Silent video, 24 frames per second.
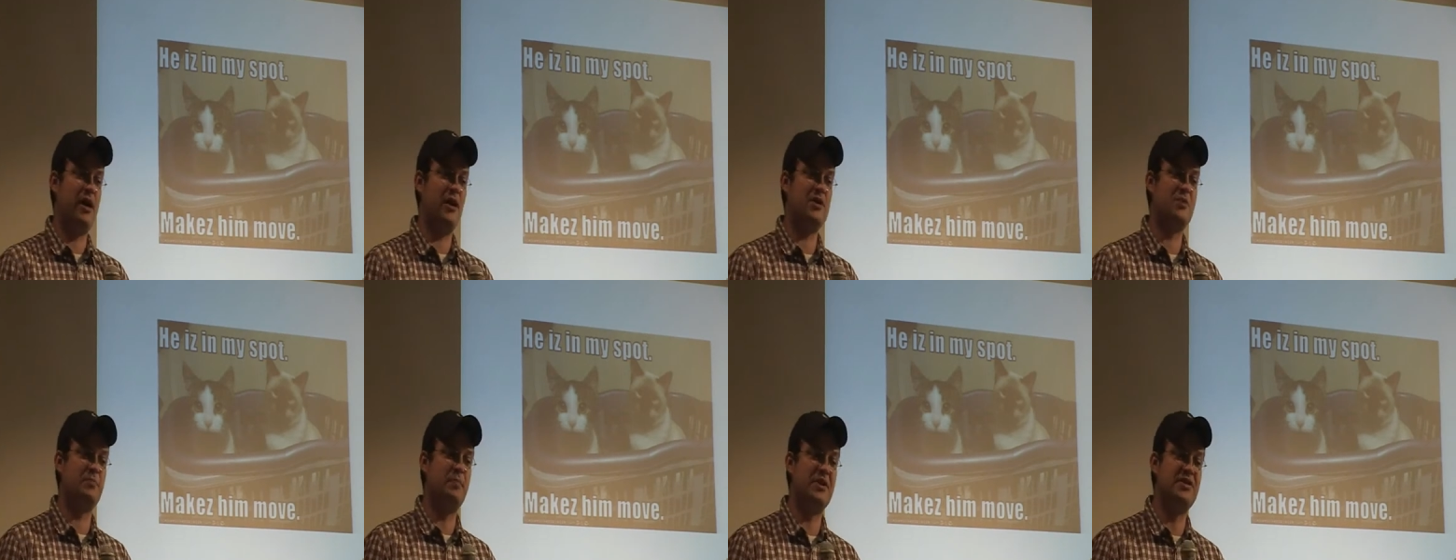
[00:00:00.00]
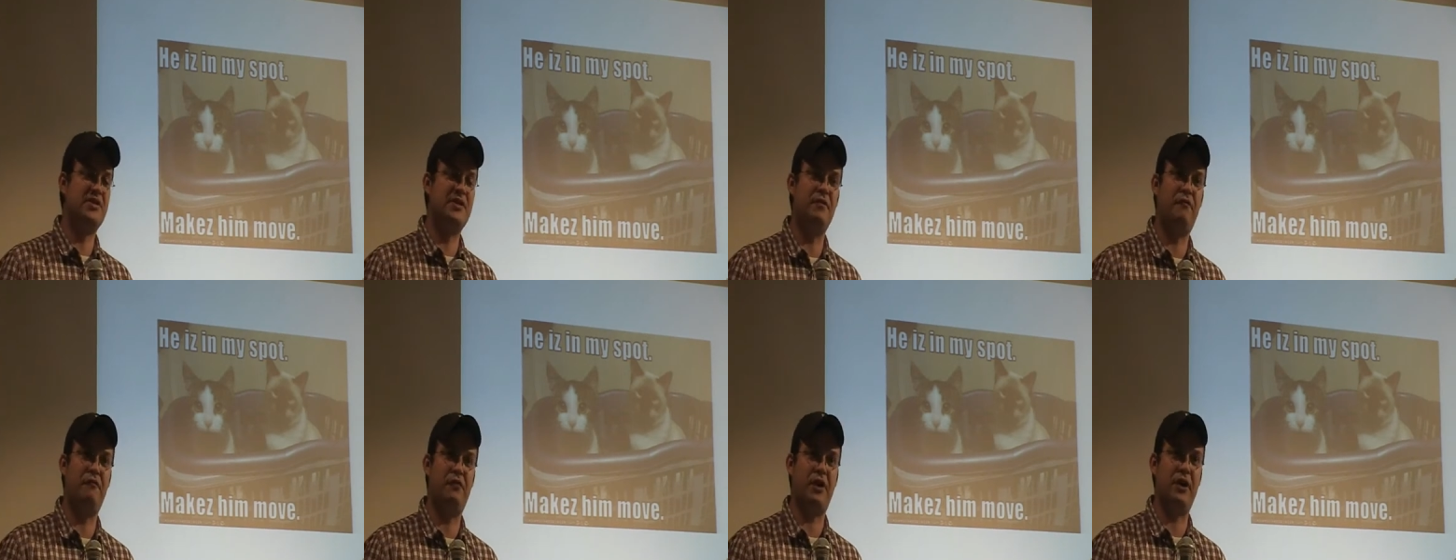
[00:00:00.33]

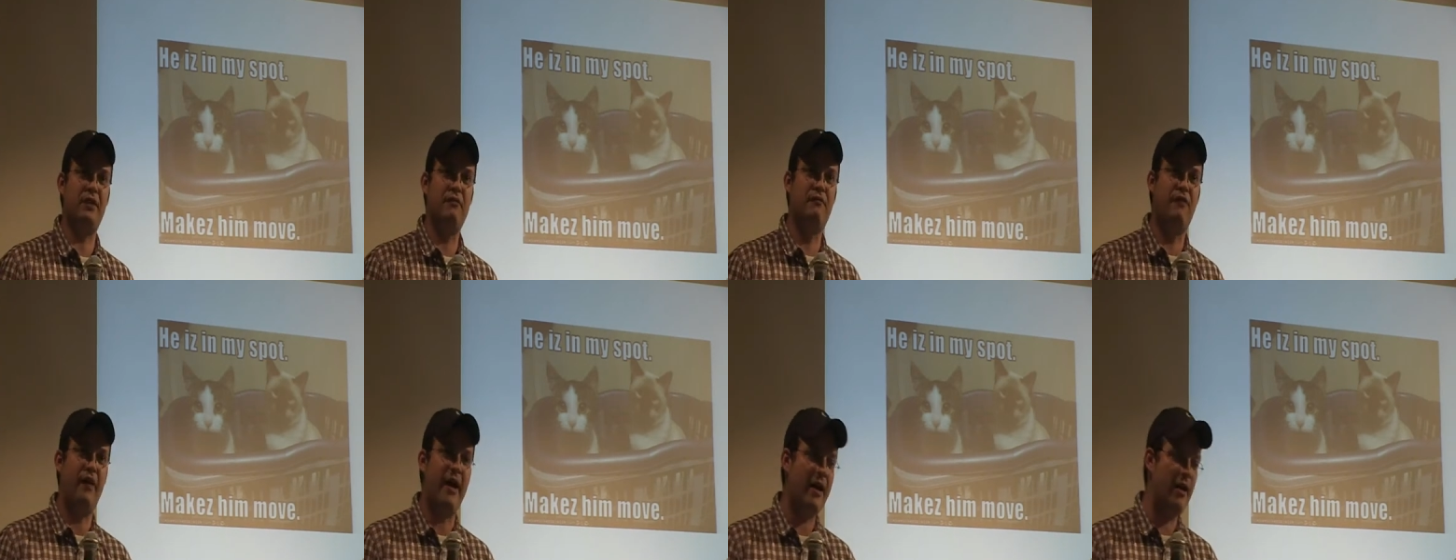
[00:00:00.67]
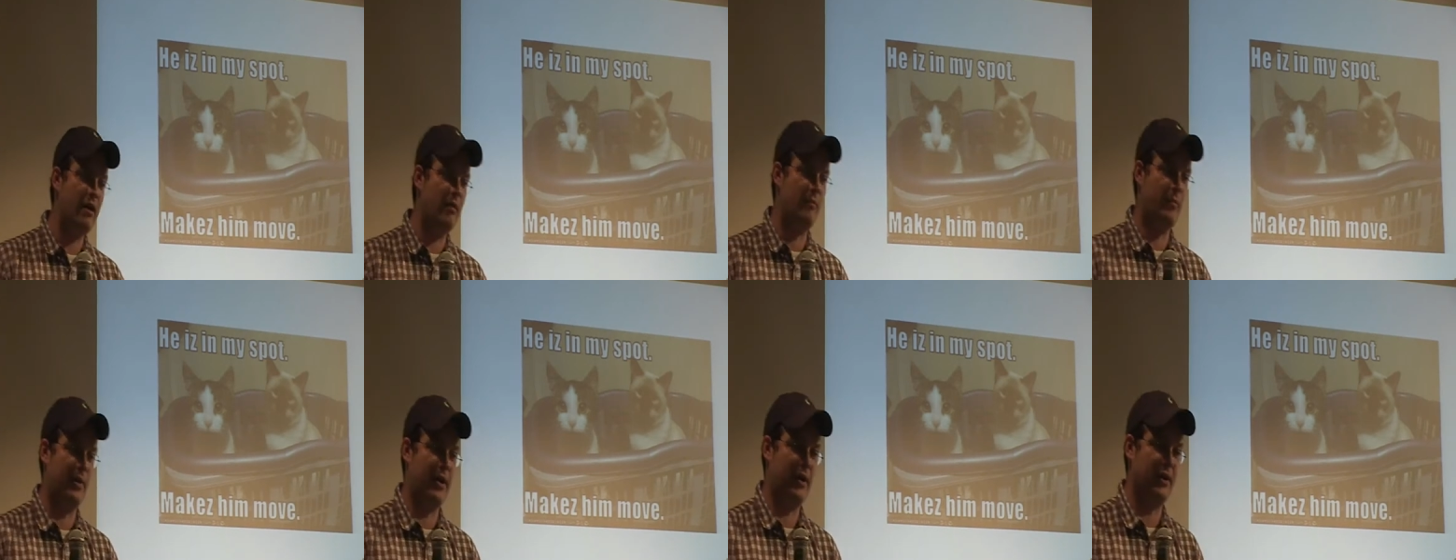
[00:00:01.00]
specific
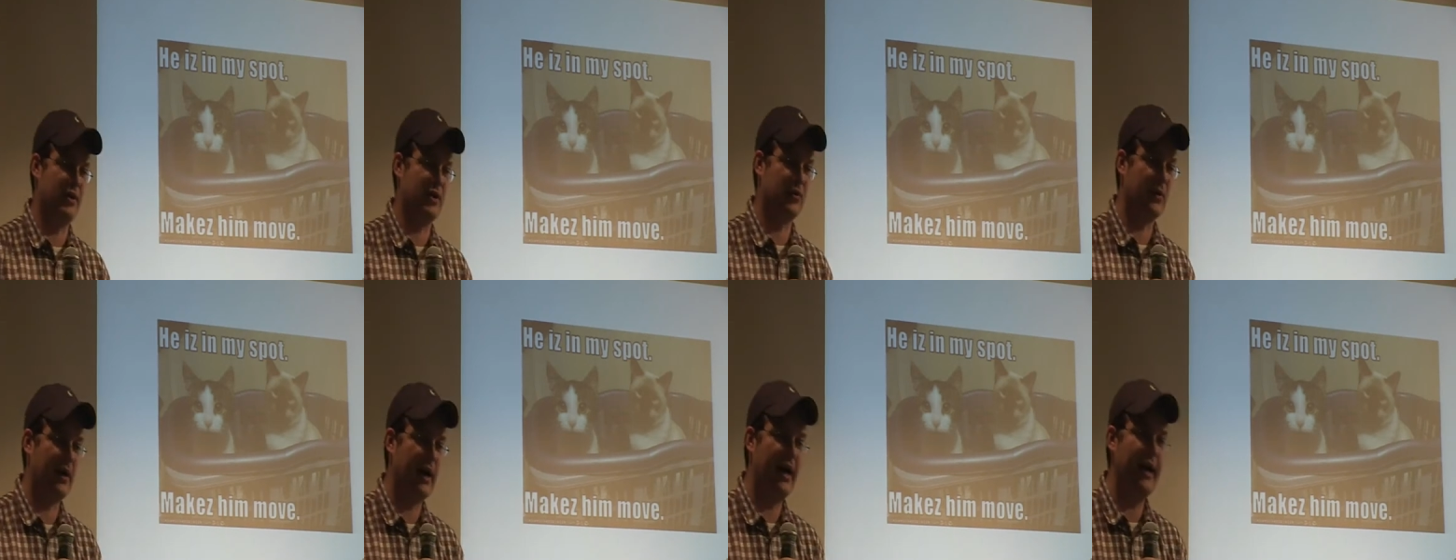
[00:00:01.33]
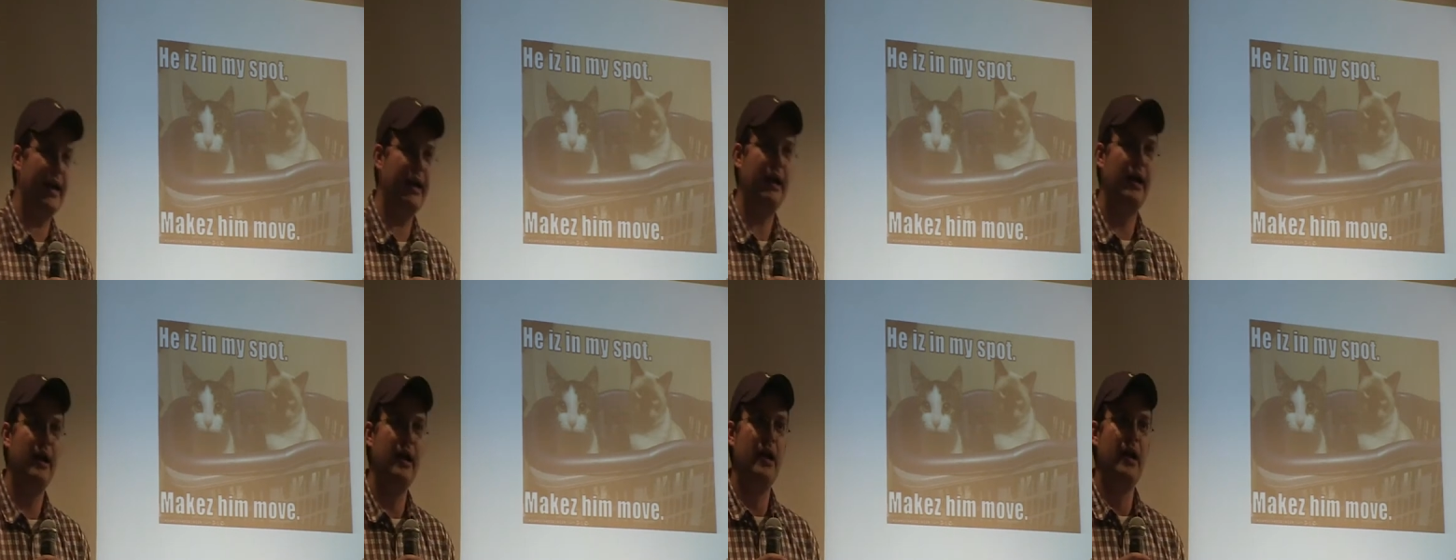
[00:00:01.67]
environment, right?